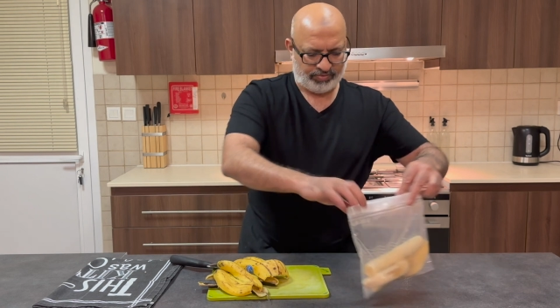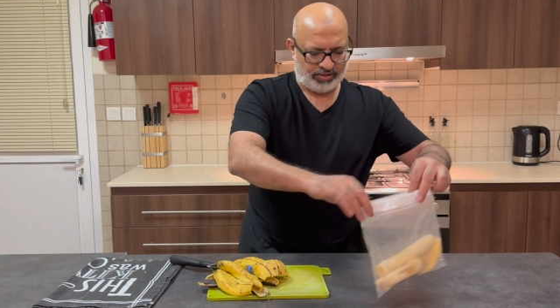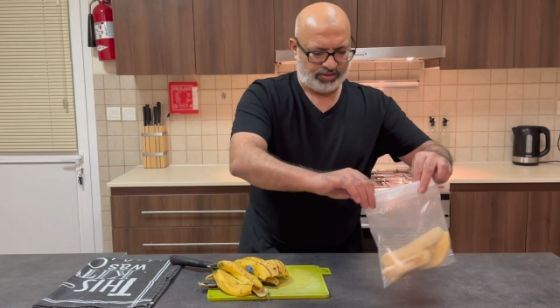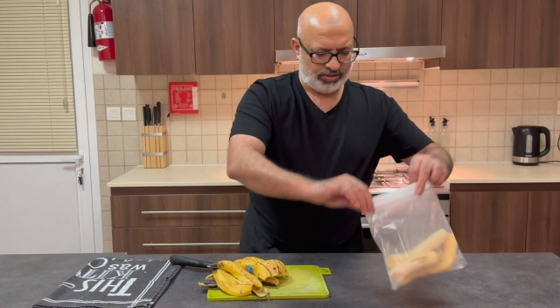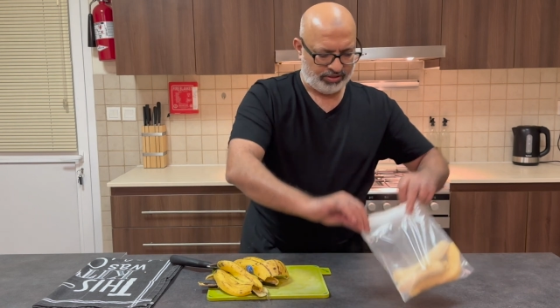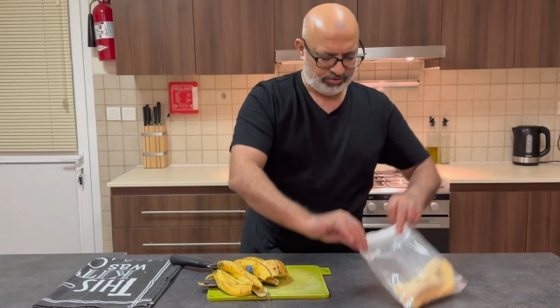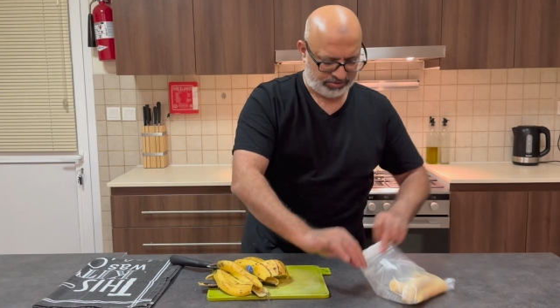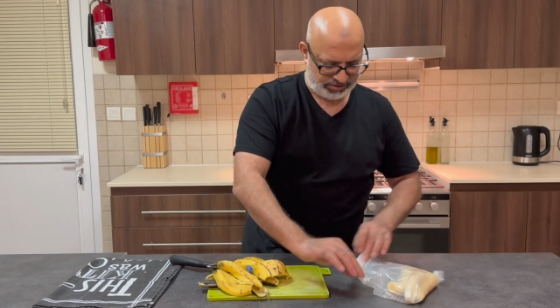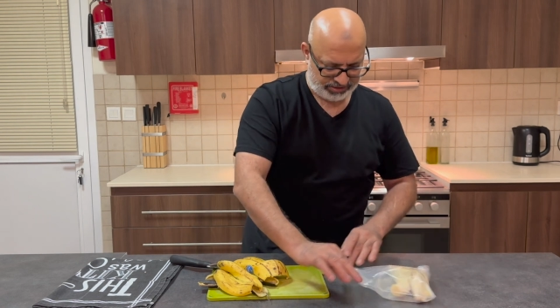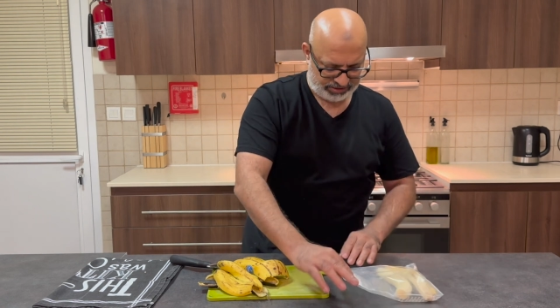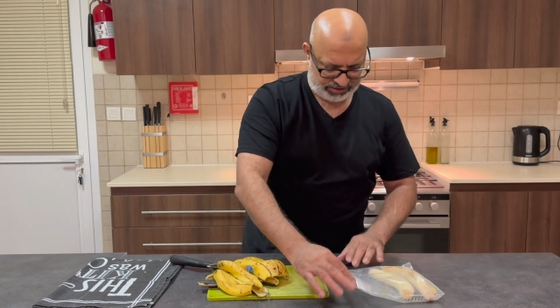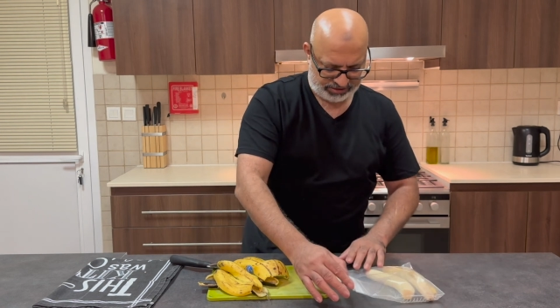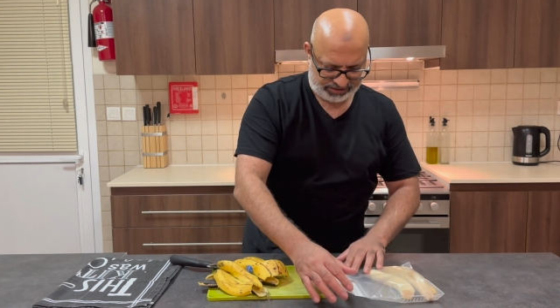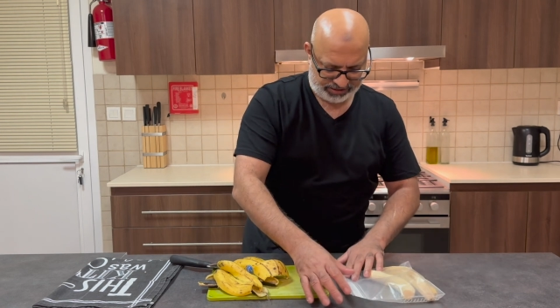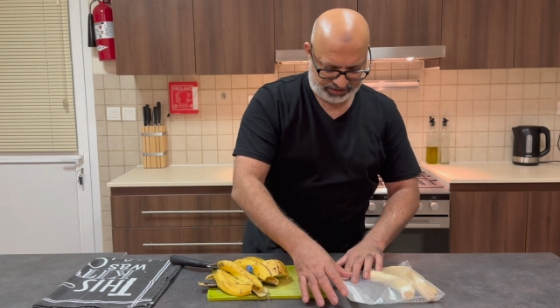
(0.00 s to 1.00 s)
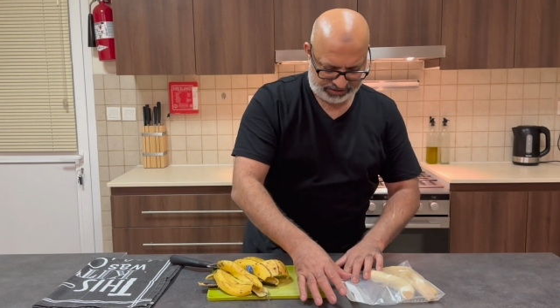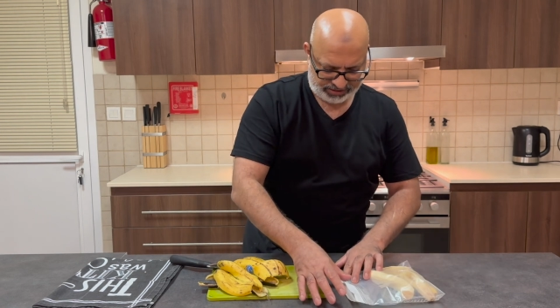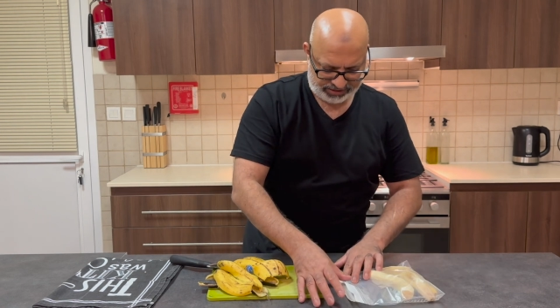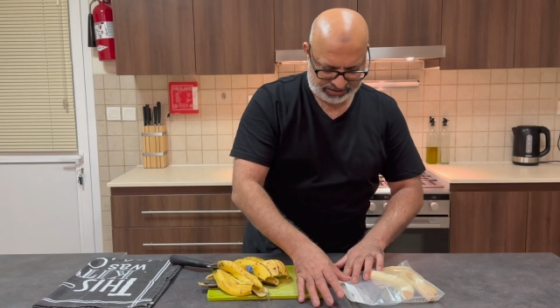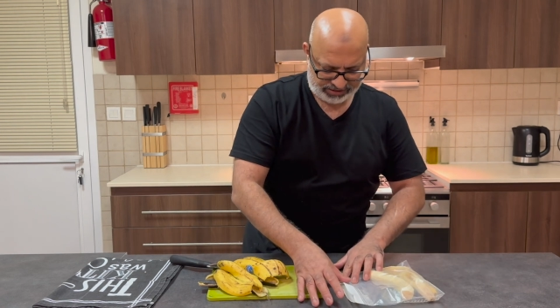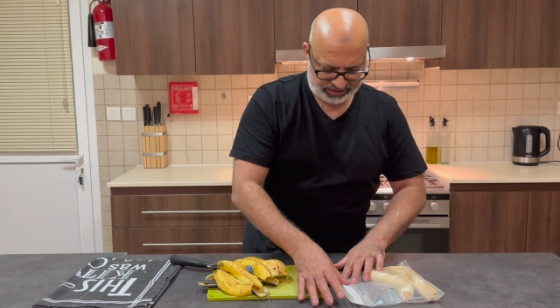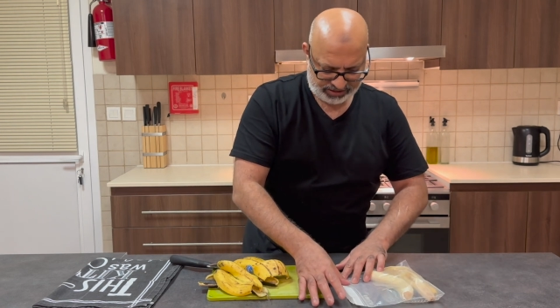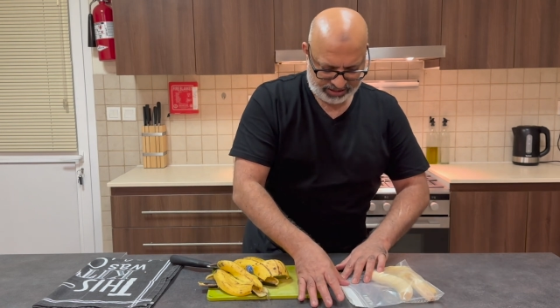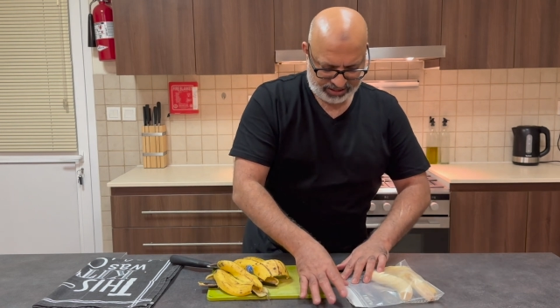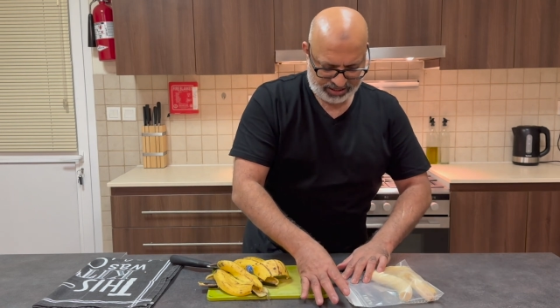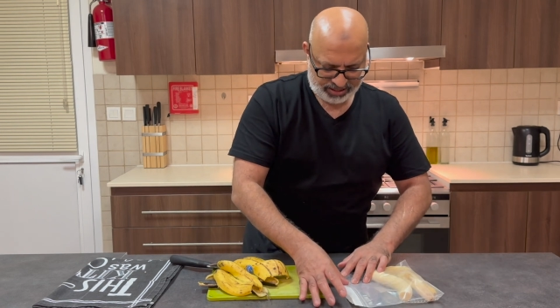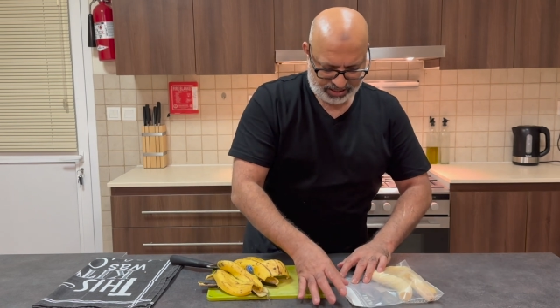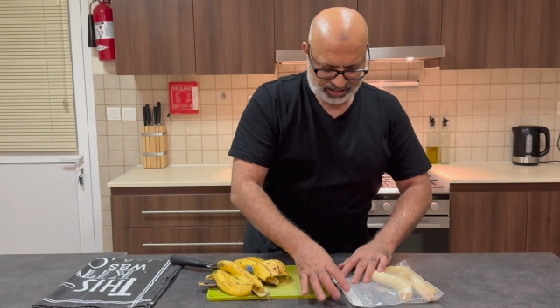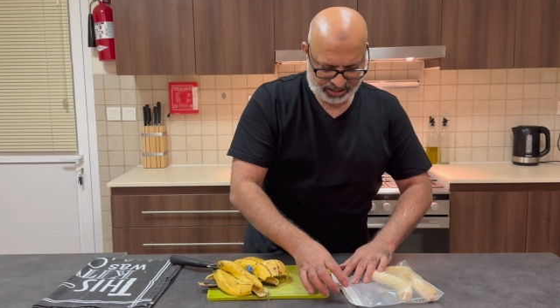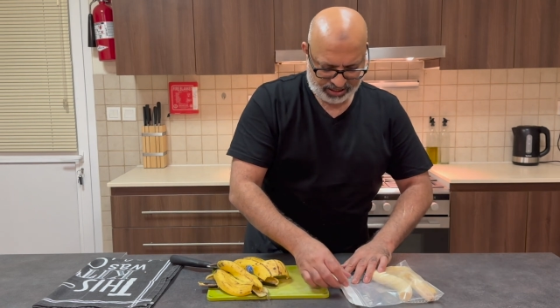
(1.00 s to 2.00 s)
close this, seal this,
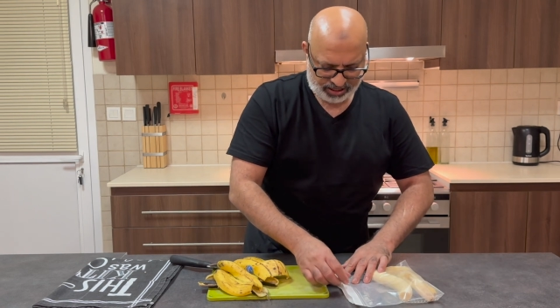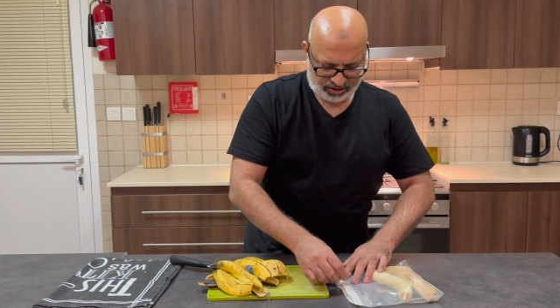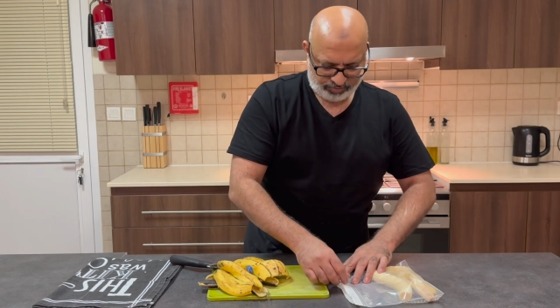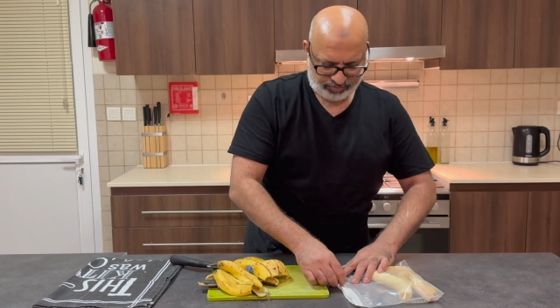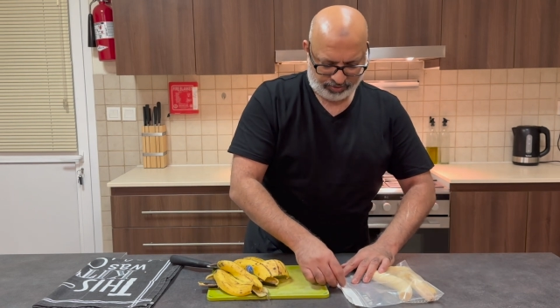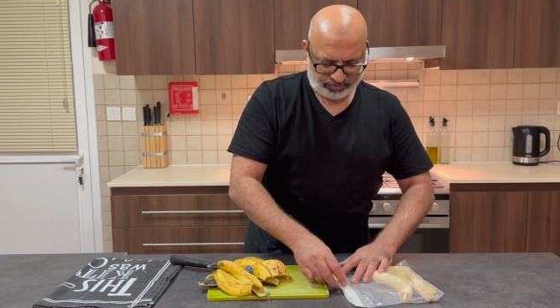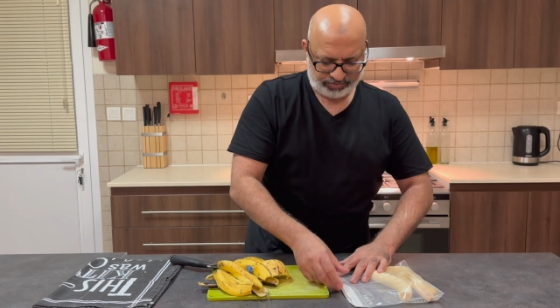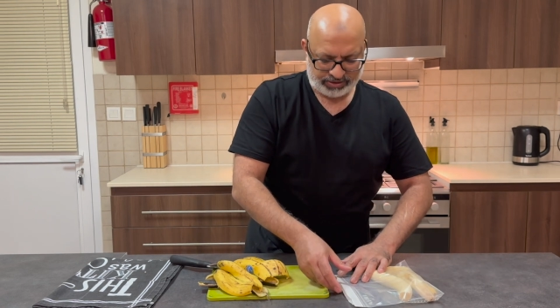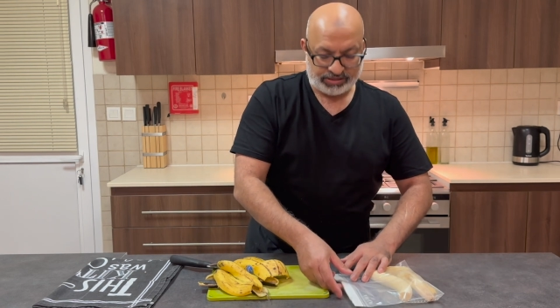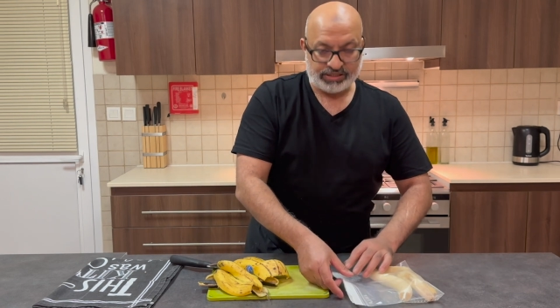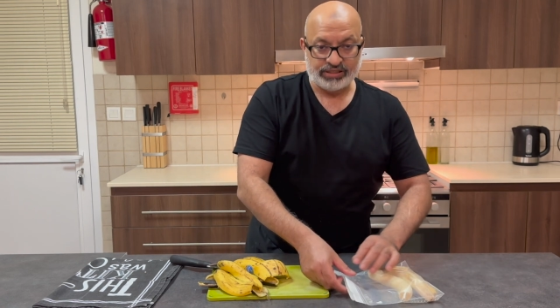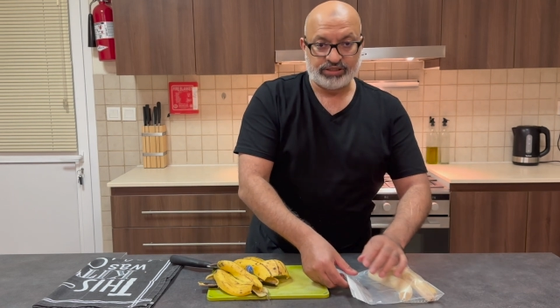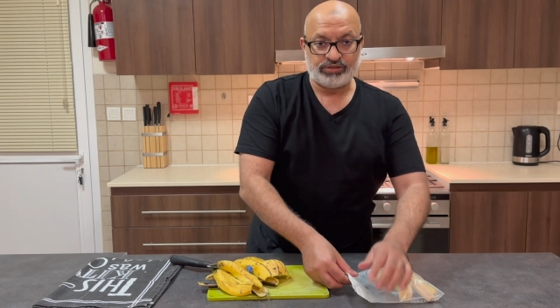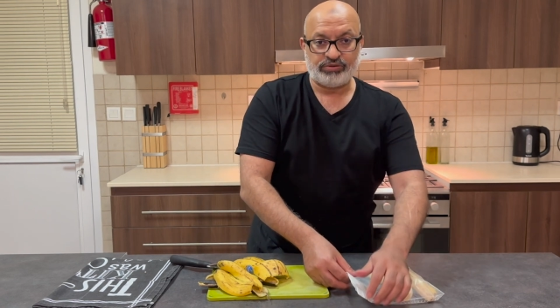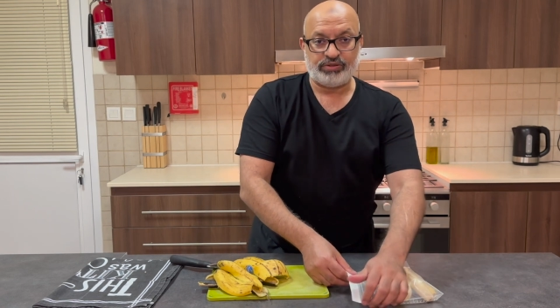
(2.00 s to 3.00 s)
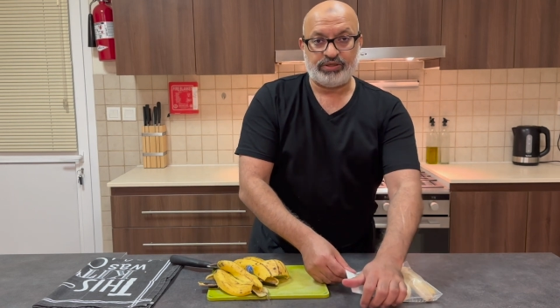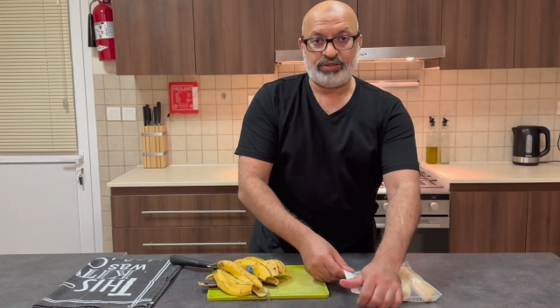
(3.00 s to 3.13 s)
and I'll pop this into